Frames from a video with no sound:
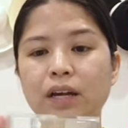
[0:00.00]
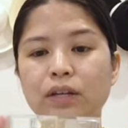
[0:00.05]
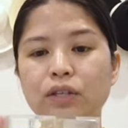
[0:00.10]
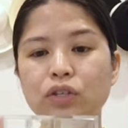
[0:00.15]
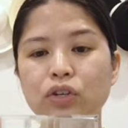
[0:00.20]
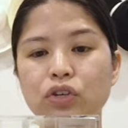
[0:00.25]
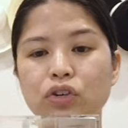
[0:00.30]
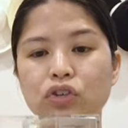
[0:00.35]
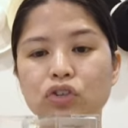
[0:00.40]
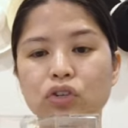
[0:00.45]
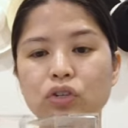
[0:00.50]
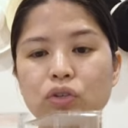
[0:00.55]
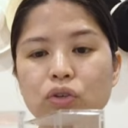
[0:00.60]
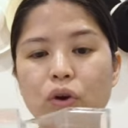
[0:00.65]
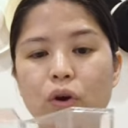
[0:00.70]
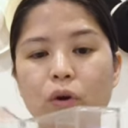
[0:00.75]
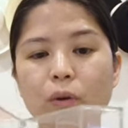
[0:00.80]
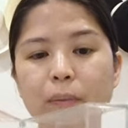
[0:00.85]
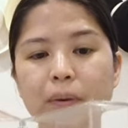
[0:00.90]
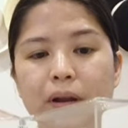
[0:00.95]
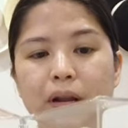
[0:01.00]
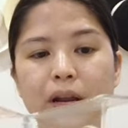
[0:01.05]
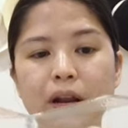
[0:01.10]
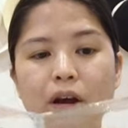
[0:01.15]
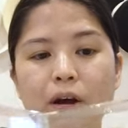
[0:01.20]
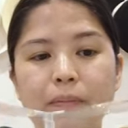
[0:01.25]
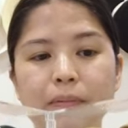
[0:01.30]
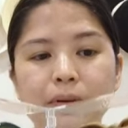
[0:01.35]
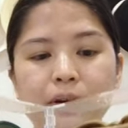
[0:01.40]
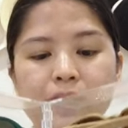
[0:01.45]
So you just open it
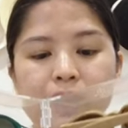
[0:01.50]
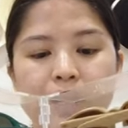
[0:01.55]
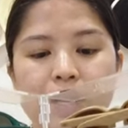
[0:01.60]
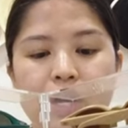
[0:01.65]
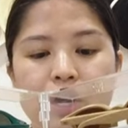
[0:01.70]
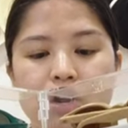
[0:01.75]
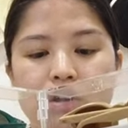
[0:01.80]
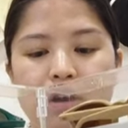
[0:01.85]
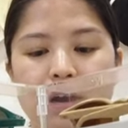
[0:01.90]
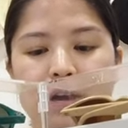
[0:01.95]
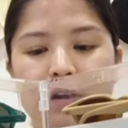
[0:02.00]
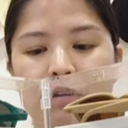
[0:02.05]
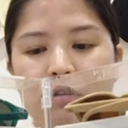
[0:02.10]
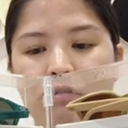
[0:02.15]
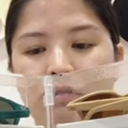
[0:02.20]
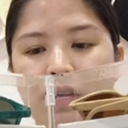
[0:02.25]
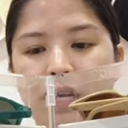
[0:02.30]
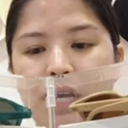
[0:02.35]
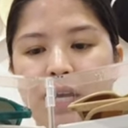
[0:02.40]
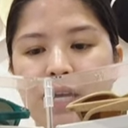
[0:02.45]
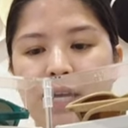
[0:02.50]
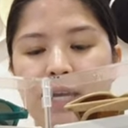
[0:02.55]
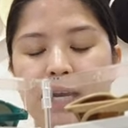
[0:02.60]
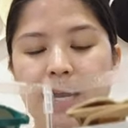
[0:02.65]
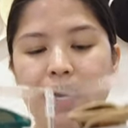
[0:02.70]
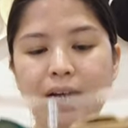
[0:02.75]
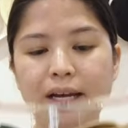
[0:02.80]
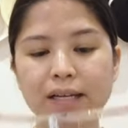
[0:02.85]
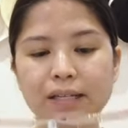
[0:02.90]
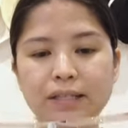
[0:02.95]
up, clear acrylic
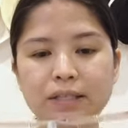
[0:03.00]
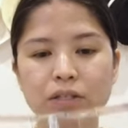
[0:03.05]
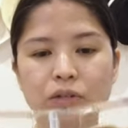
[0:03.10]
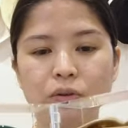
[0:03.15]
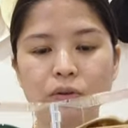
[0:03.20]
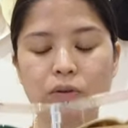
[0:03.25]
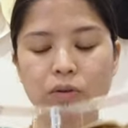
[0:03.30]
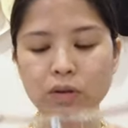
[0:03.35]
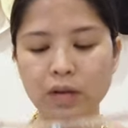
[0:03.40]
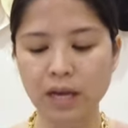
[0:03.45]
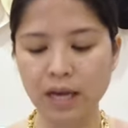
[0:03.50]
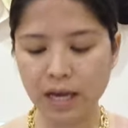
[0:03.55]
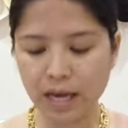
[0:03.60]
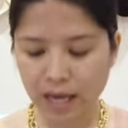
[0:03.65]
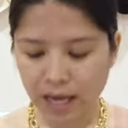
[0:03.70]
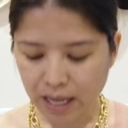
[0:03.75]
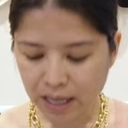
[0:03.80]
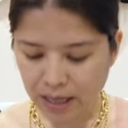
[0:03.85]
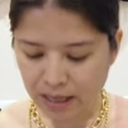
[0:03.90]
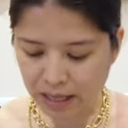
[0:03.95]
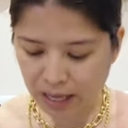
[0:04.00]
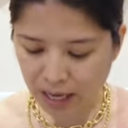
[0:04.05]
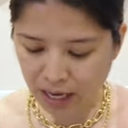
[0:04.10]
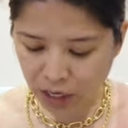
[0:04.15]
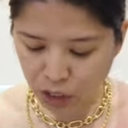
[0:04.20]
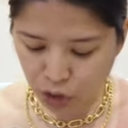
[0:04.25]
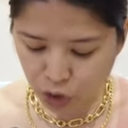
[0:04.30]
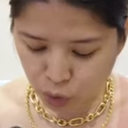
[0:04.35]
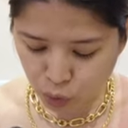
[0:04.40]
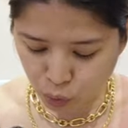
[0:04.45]
glass, and
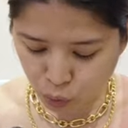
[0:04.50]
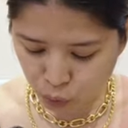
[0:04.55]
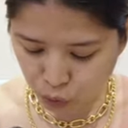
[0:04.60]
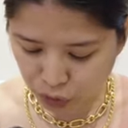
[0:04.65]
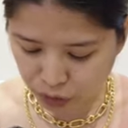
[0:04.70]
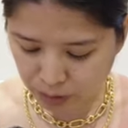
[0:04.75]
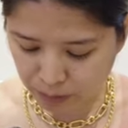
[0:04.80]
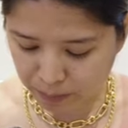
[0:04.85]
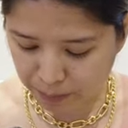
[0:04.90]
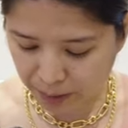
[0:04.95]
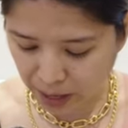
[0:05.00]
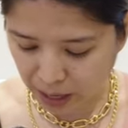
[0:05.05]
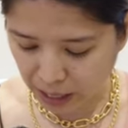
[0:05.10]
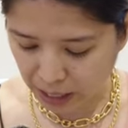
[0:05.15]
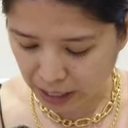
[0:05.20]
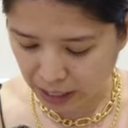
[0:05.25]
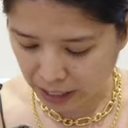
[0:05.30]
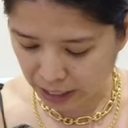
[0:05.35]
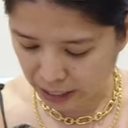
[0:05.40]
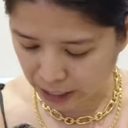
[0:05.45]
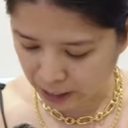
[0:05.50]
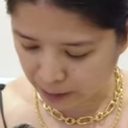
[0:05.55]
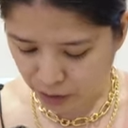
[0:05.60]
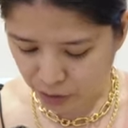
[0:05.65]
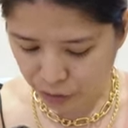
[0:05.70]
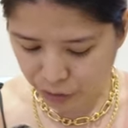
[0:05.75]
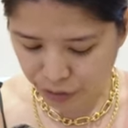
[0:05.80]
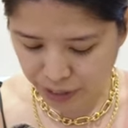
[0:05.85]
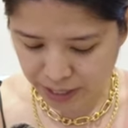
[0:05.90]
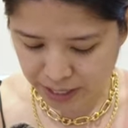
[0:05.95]
then you would buy
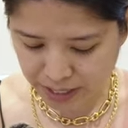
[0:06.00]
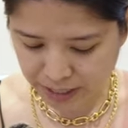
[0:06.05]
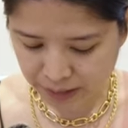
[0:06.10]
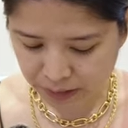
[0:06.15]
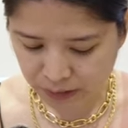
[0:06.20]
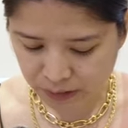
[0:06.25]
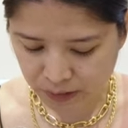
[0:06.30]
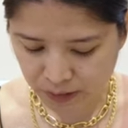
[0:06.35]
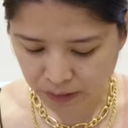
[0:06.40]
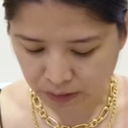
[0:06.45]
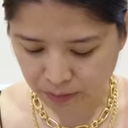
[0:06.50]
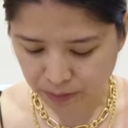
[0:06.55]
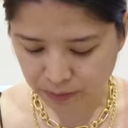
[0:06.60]
this